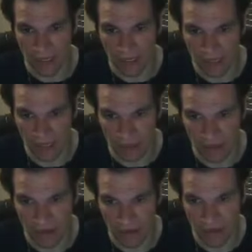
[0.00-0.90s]
and
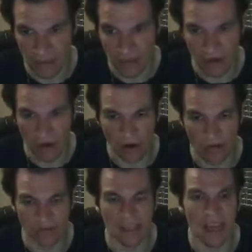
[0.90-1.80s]
these are the
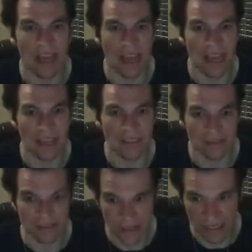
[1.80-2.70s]
rows, and
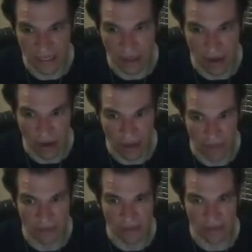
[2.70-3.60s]
C columns.